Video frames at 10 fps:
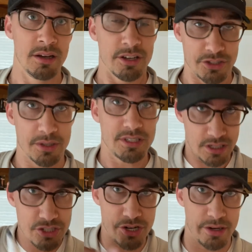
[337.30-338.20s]
So it's a
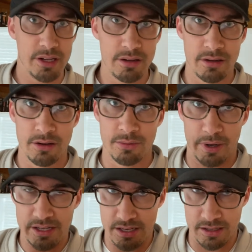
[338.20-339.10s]
journey, right?
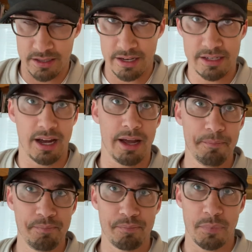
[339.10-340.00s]
It's going to take
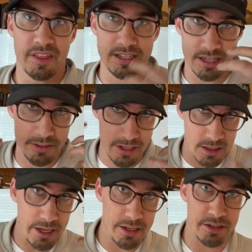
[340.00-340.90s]
time, but that's how the
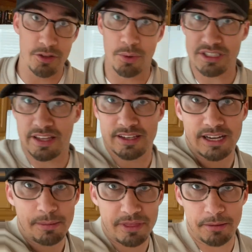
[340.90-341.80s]
elite, the ones at the
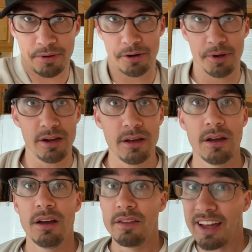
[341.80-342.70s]
top of that pyramid,
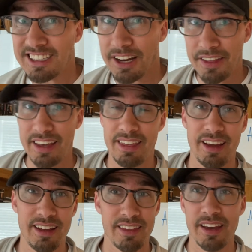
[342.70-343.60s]
that's how they
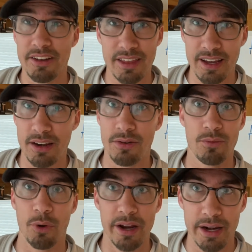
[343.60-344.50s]
think. They aren't thinking
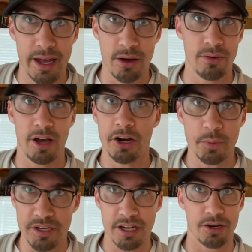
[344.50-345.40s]
right now, how do
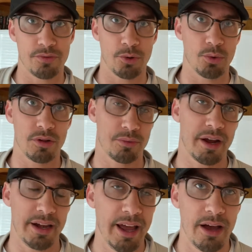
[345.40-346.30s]
we take over the world
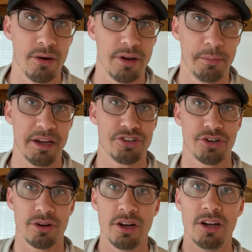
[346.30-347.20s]
right now and make
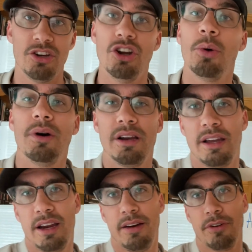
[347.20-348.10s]
sure no one
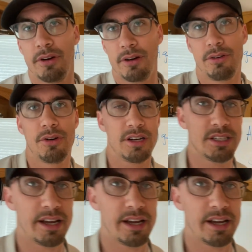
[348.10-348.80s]
can ever cross that